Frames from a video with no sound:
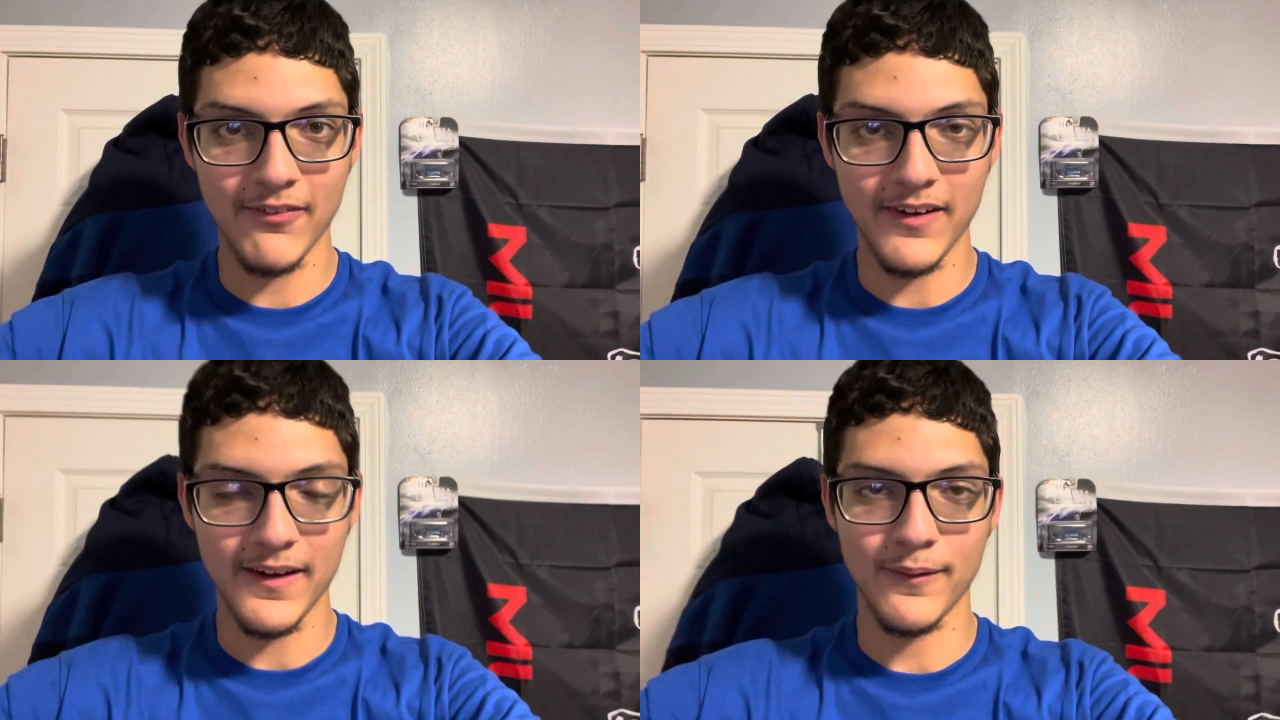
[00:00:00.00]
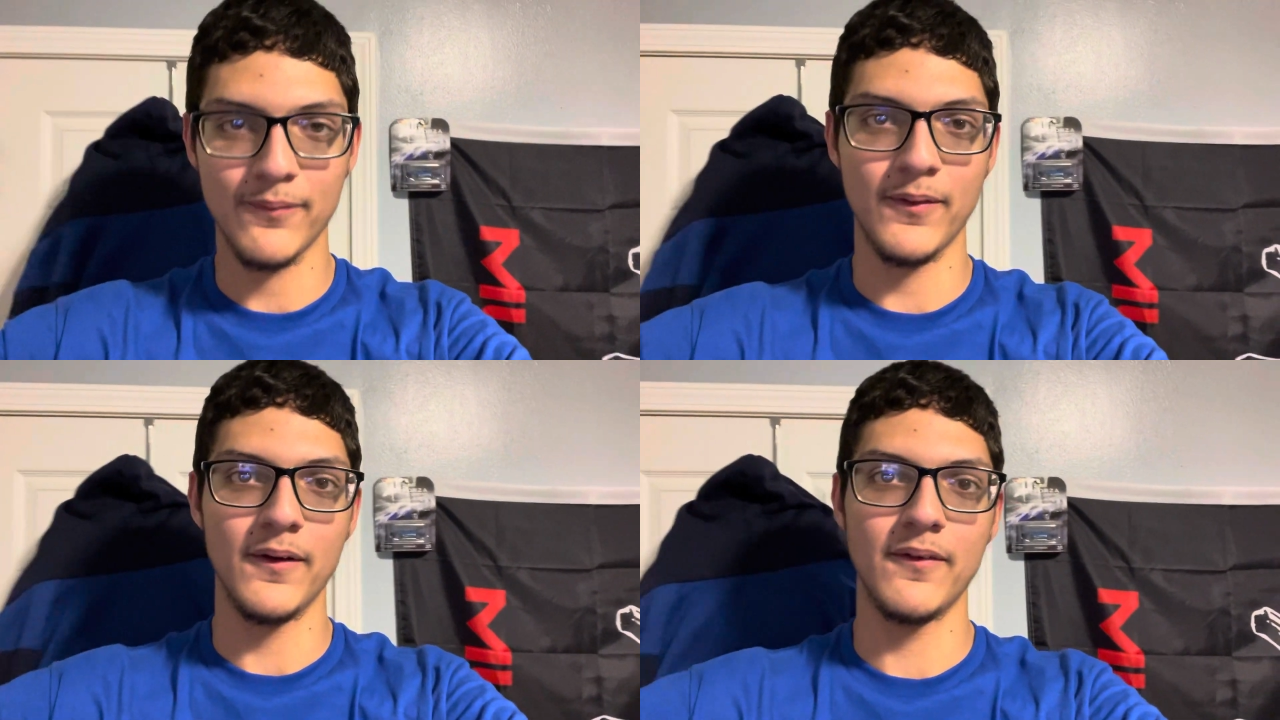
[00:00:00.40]
for our
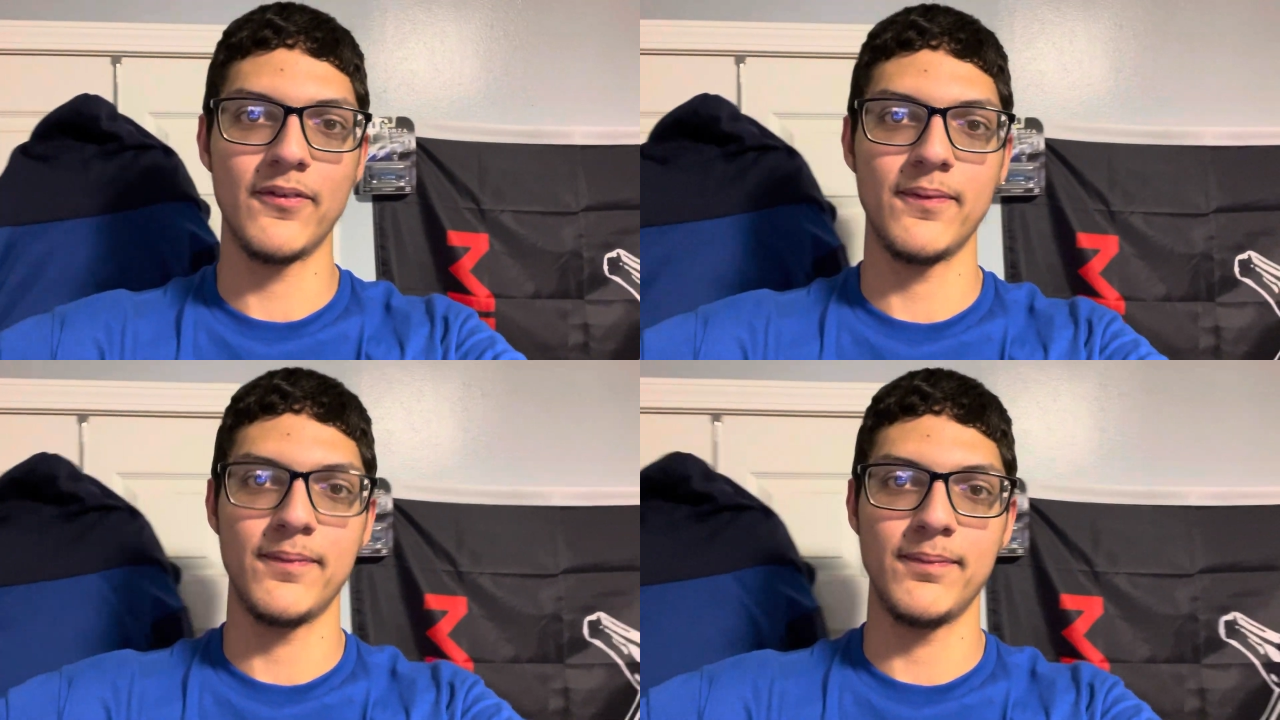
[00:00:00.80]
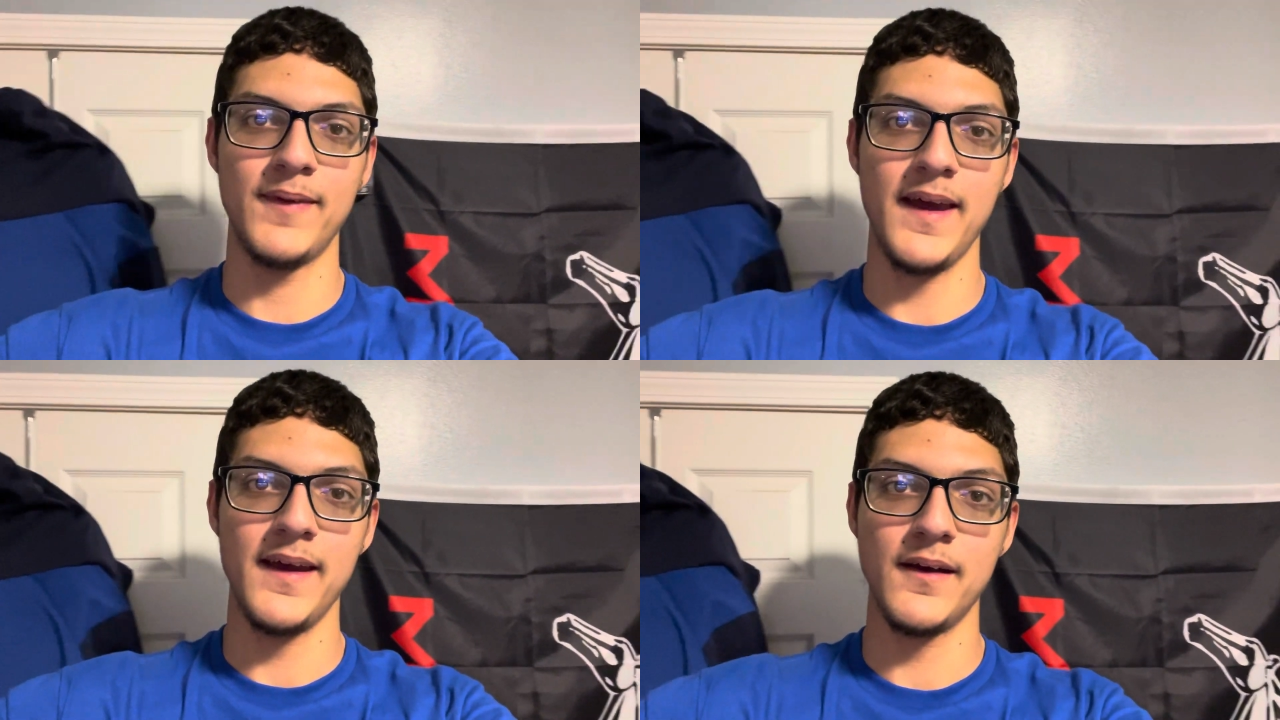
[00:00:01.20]
first
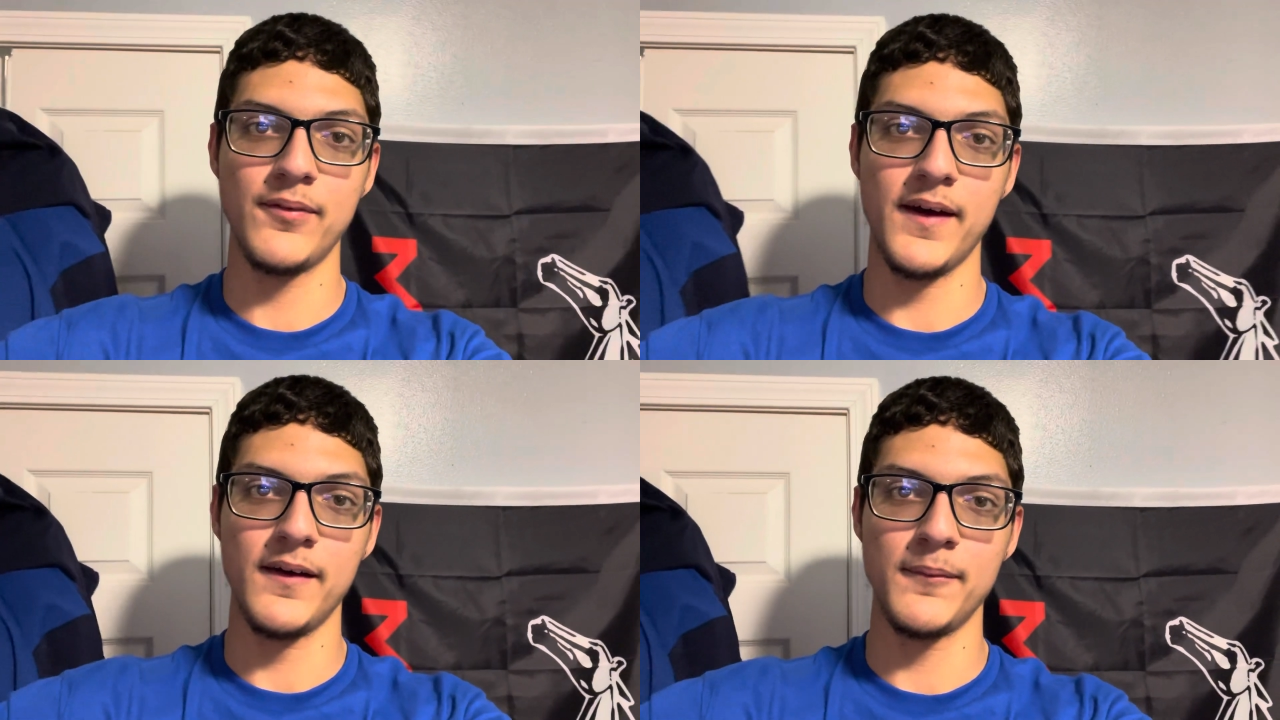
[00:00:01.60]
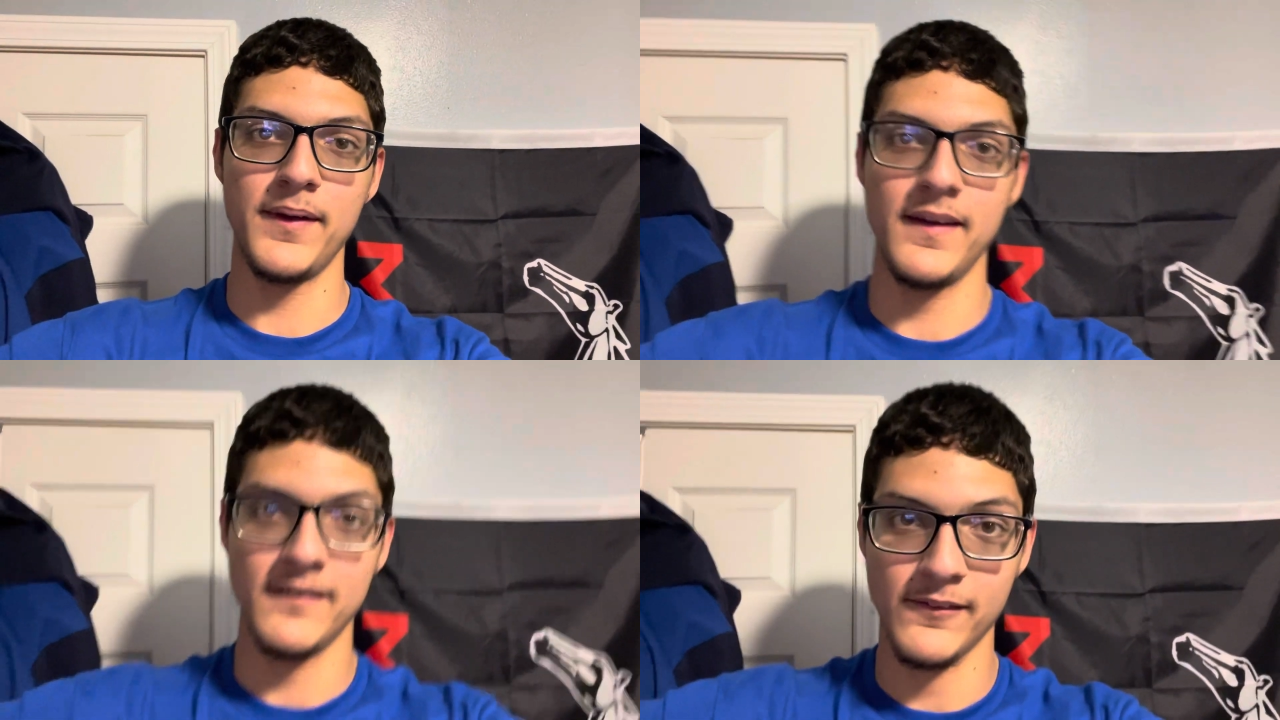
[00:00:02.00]
day of our
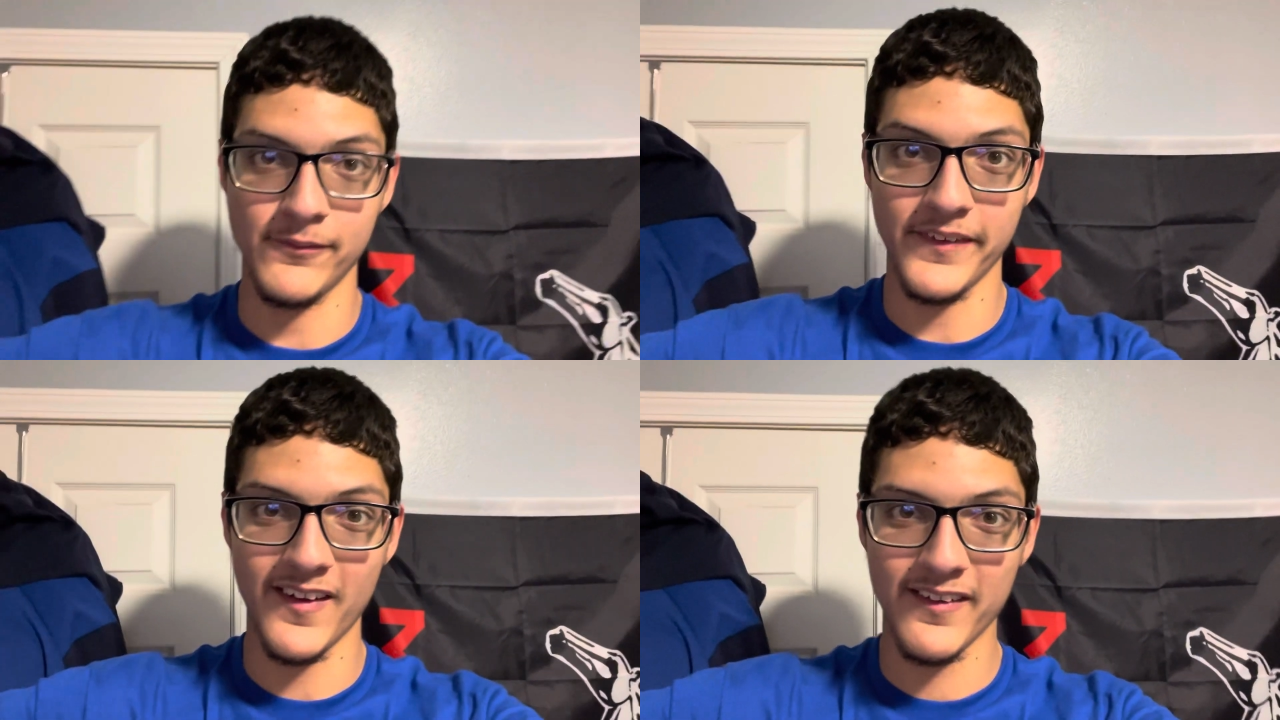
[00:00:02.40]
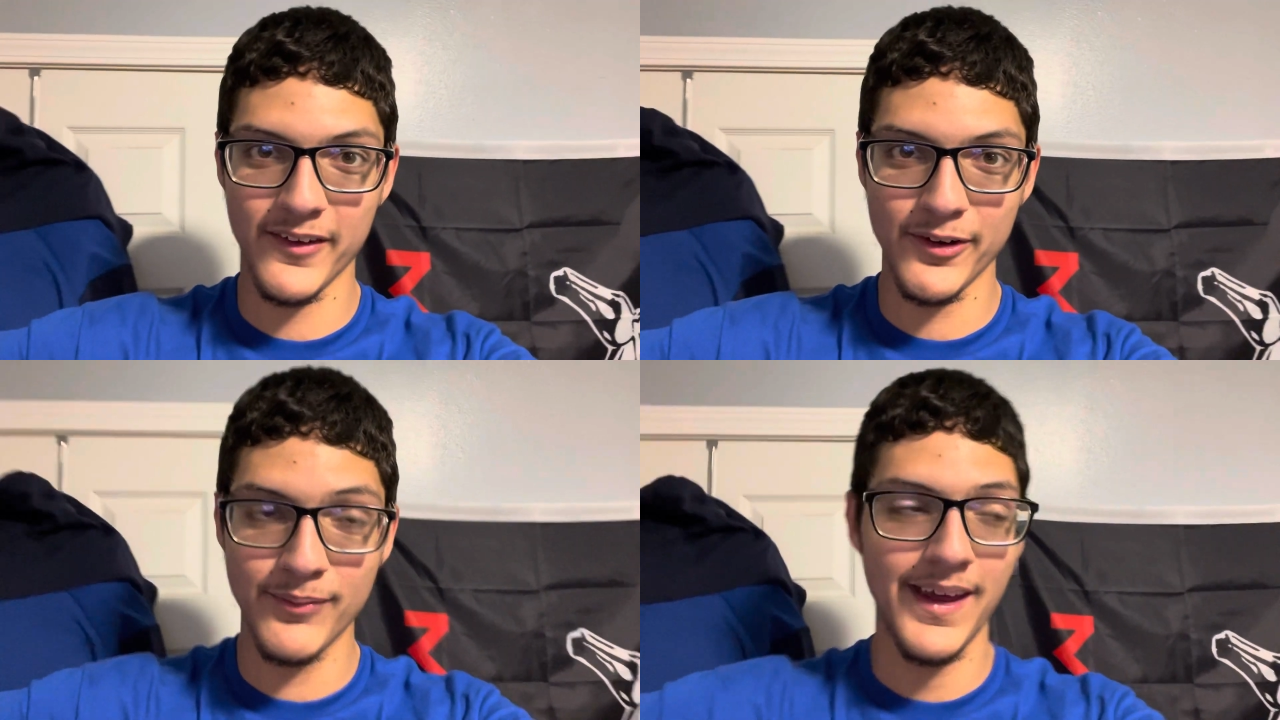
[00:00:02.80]
being a
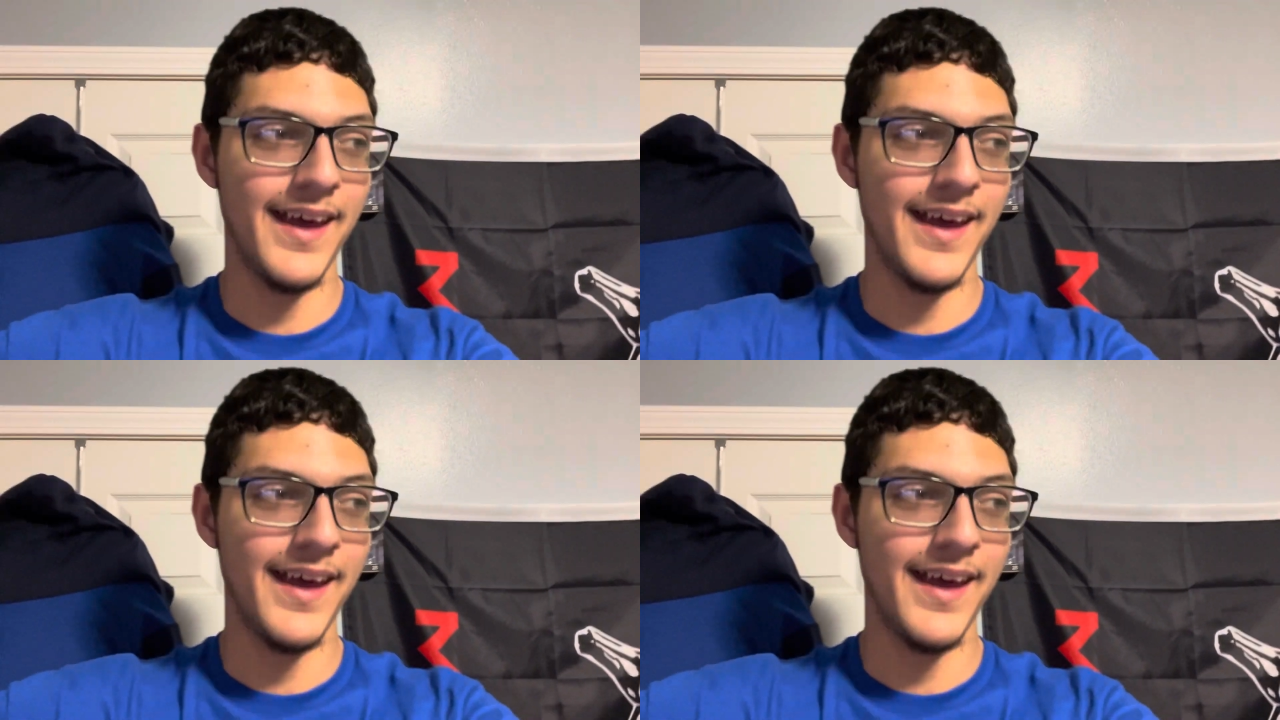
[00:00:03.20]
vlogger.